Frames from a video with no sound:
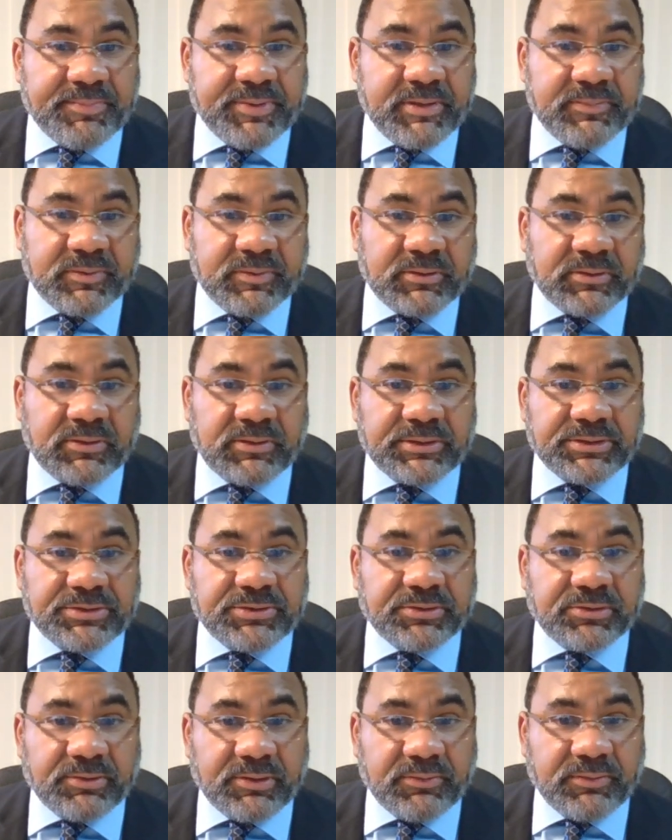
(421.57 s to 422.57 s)
people are going to
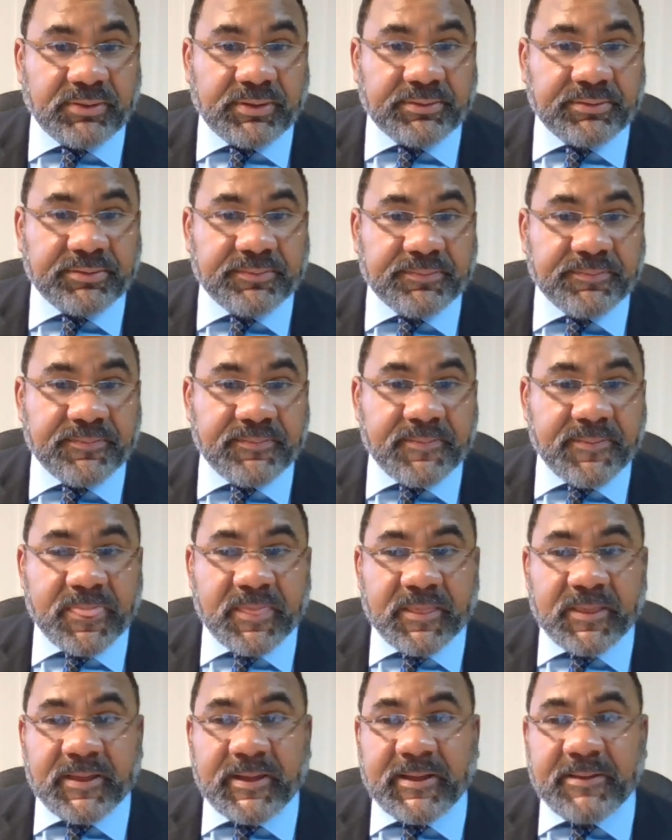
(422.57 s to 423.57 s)
agree with,
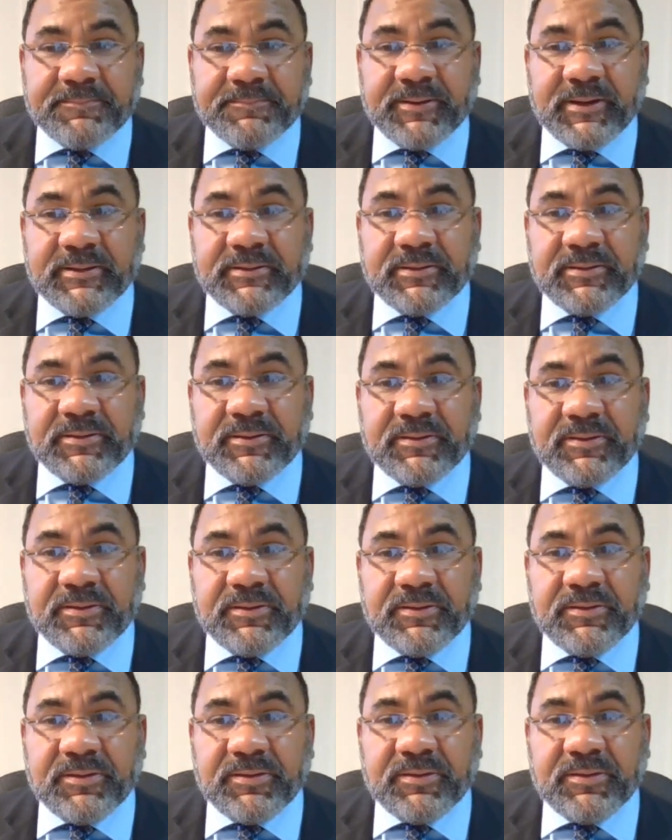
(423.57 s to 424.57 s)
but
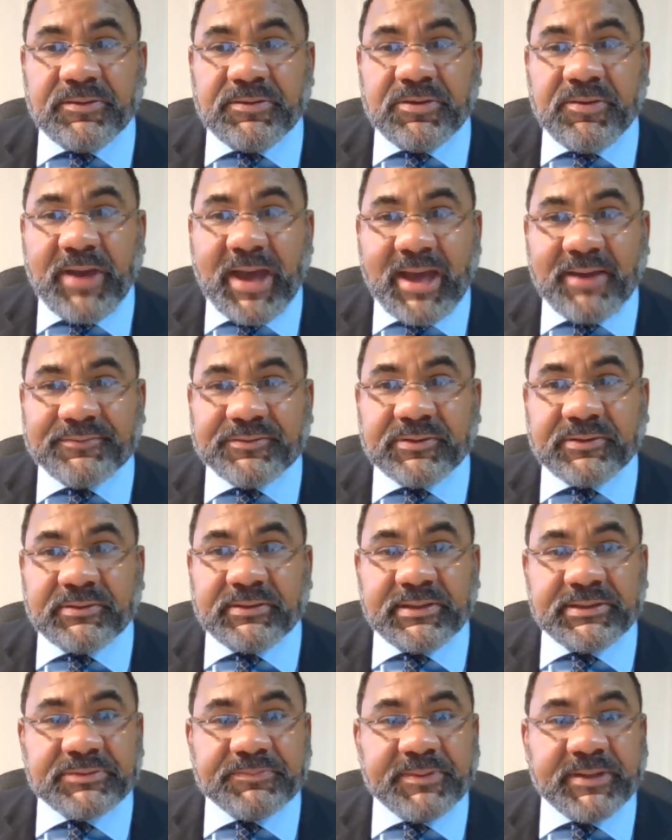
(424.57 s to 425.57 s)
you have to at
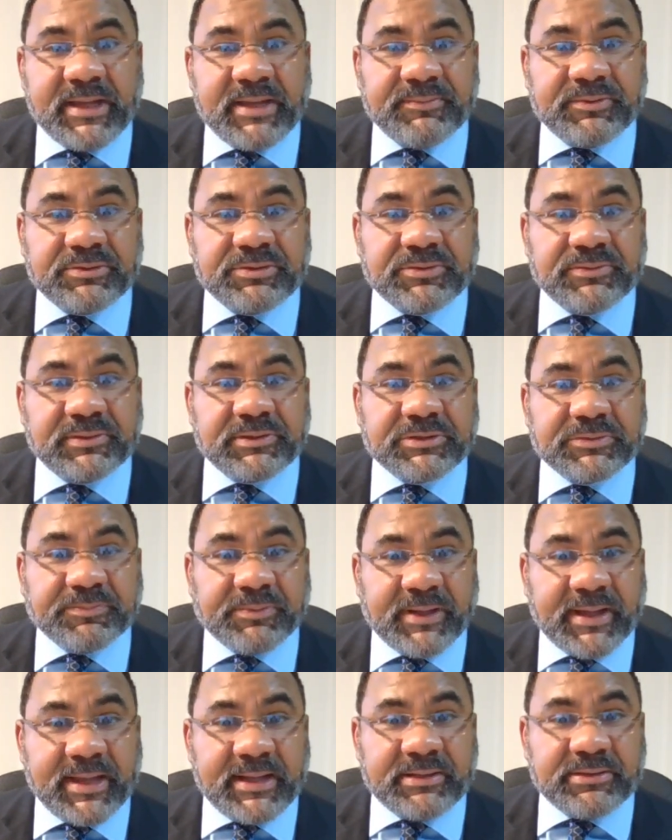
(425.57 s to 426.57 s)
least be able to
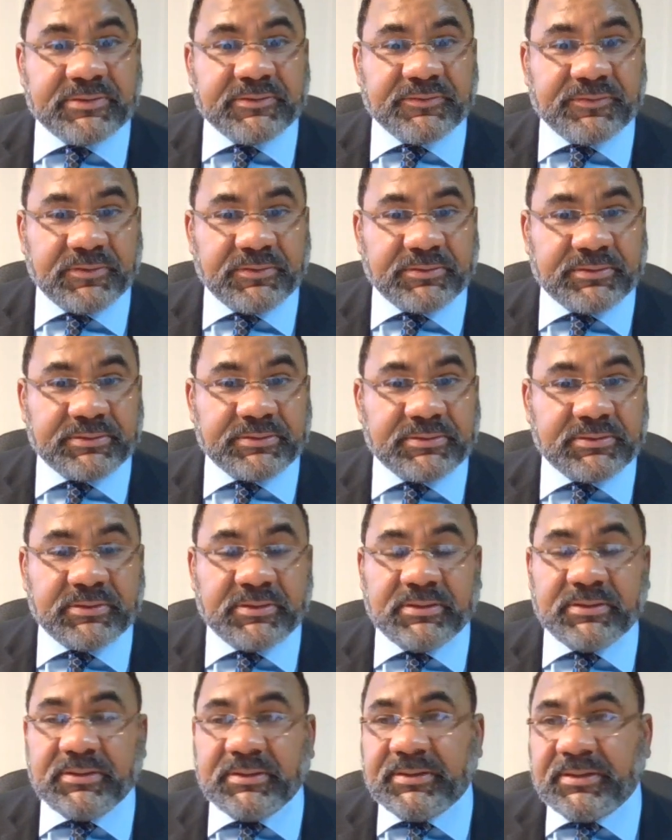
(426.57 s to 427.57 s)
explain to folks,
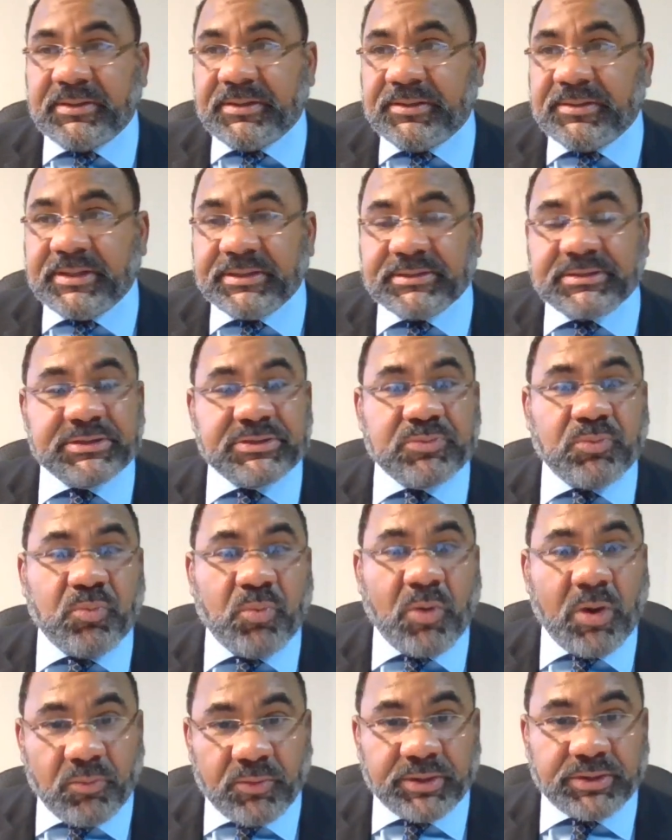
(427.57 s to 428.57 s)
this is
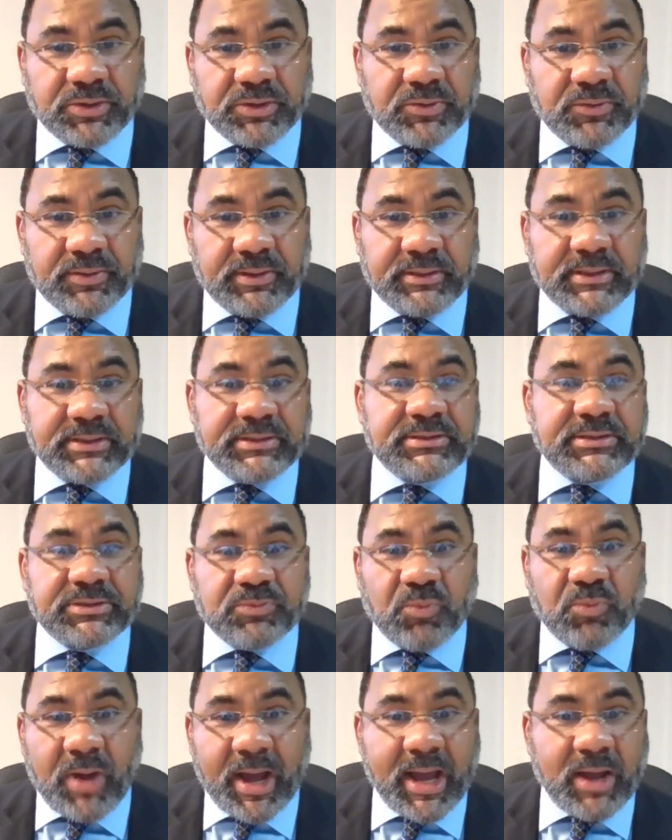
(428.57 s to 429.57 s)
what we're doing, this is
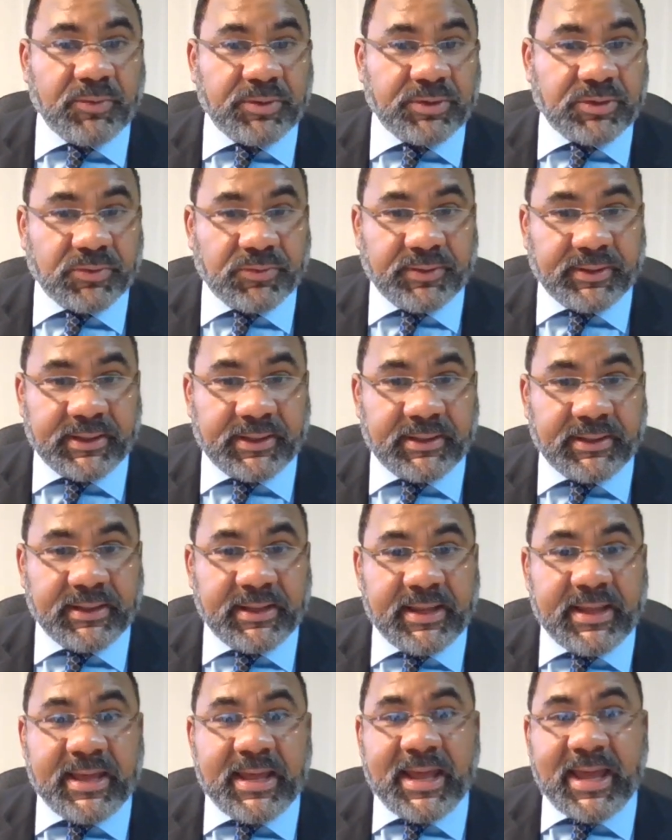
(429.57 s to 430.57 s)
why we're doing it,
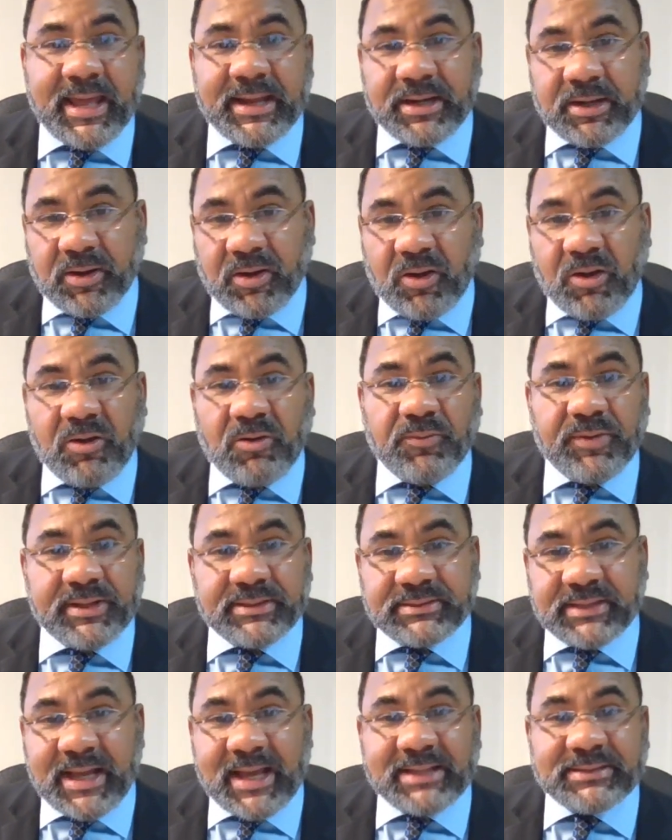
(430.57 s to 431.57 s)
and it
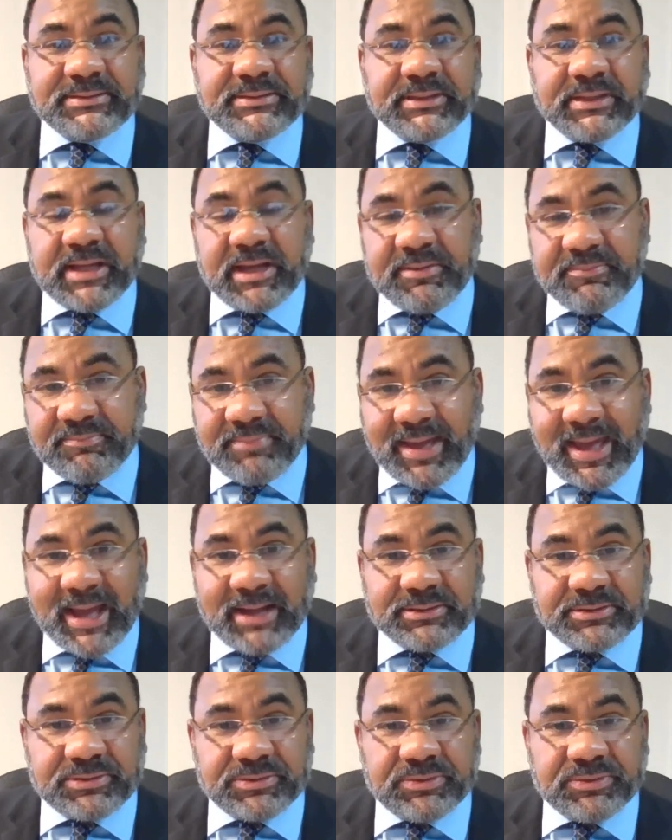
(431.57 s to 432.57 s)
always has to come
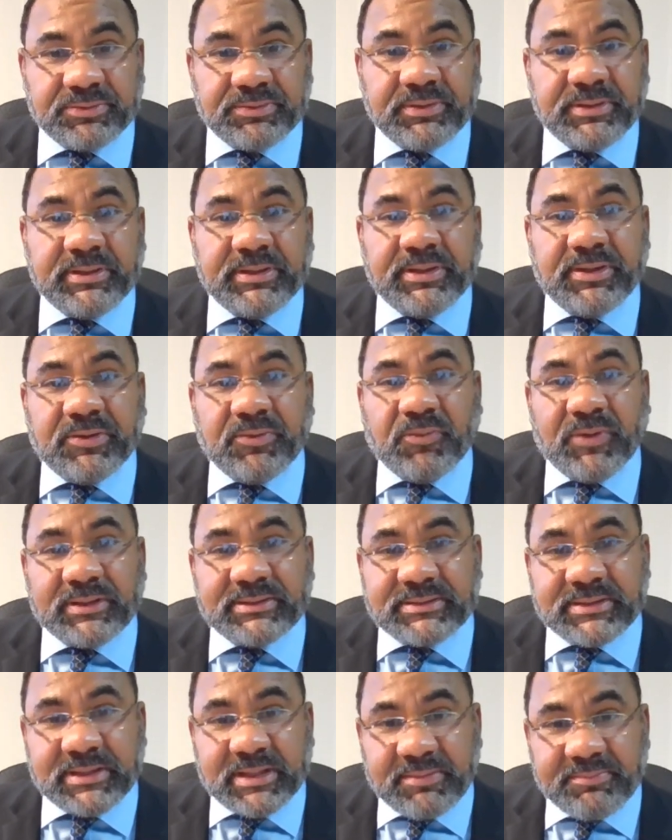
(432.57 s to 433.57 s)
back to
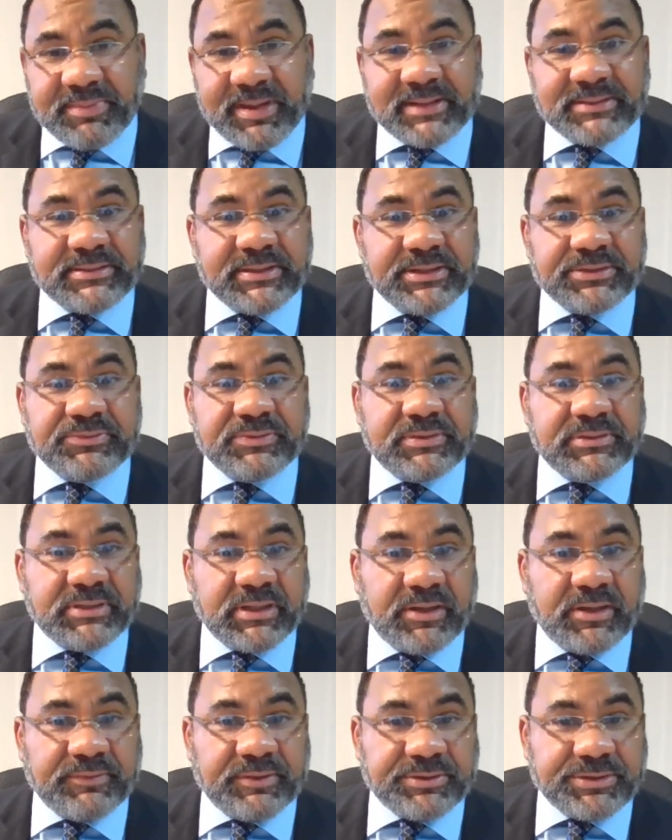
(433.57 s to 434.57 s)
what's in the best interest
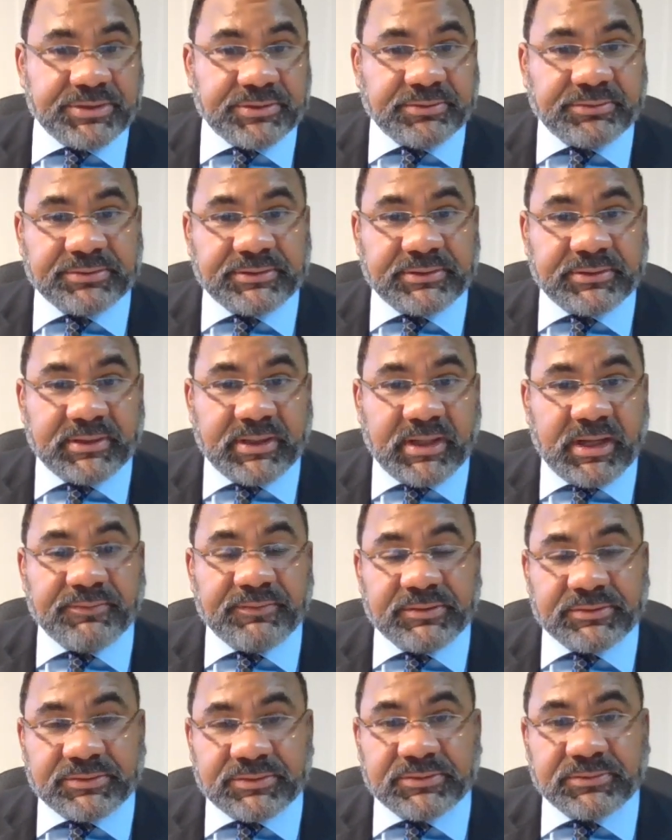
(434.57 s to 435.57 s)
of the children of
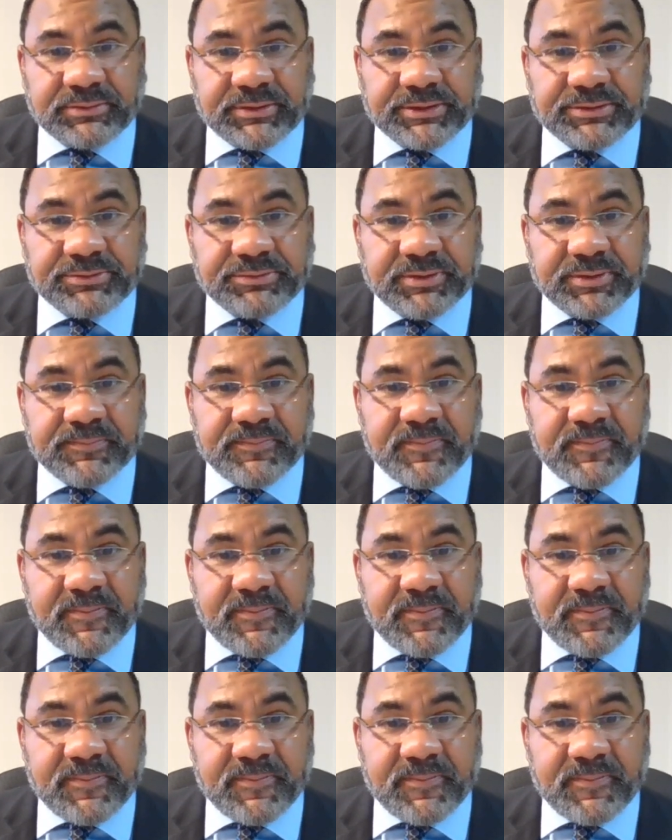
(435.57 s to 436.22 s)
the school district.